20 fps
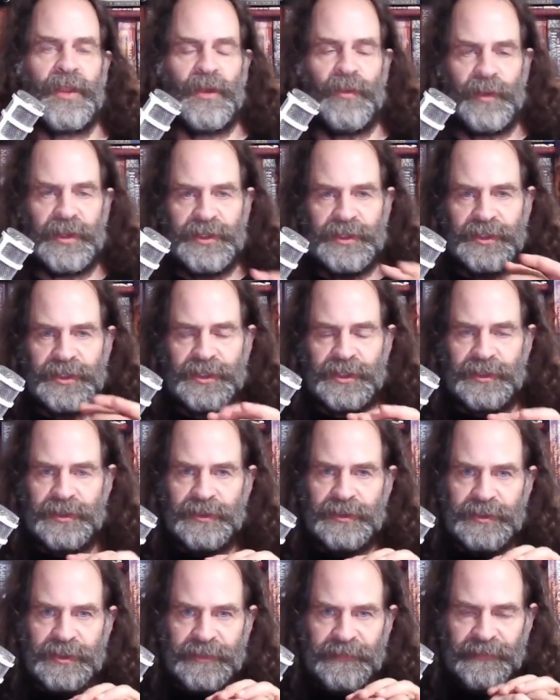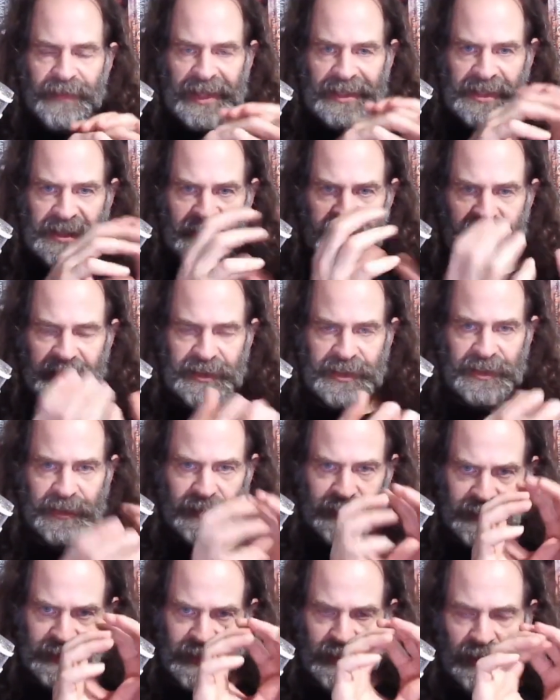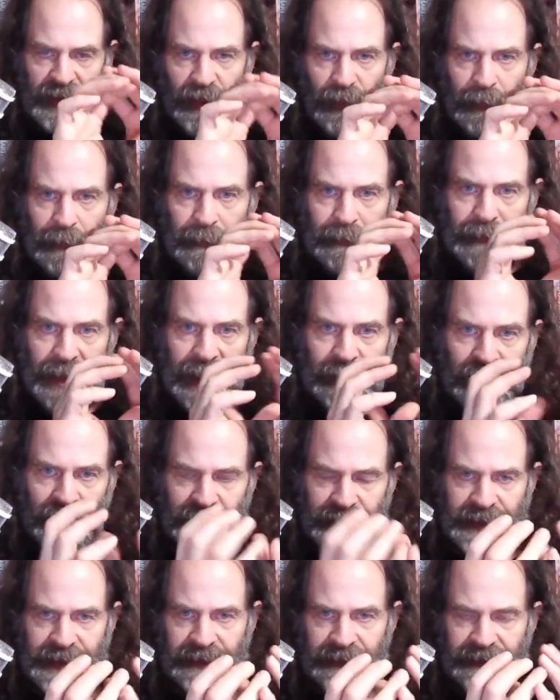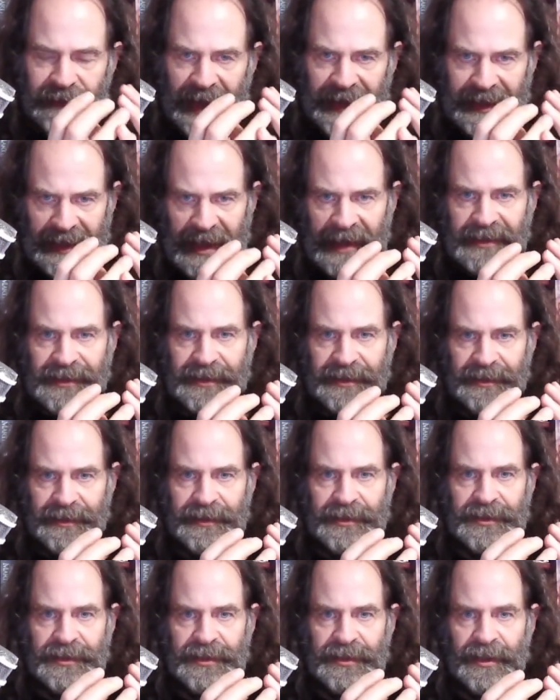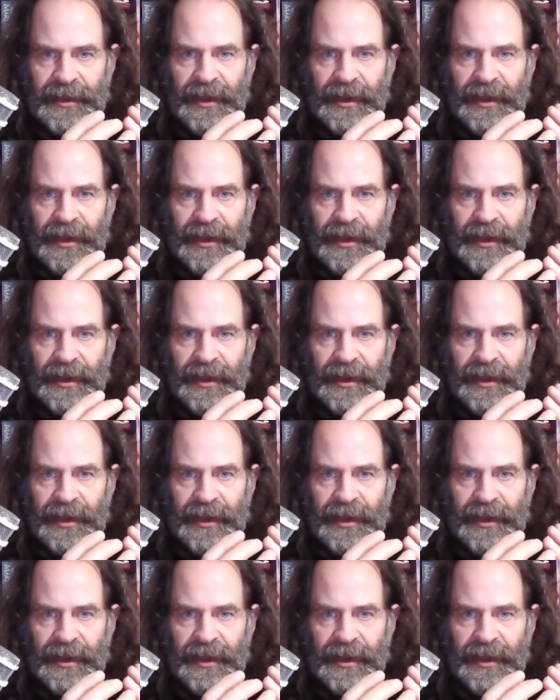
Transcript: which is to use fatty vesicles or little bubbles of fatty acids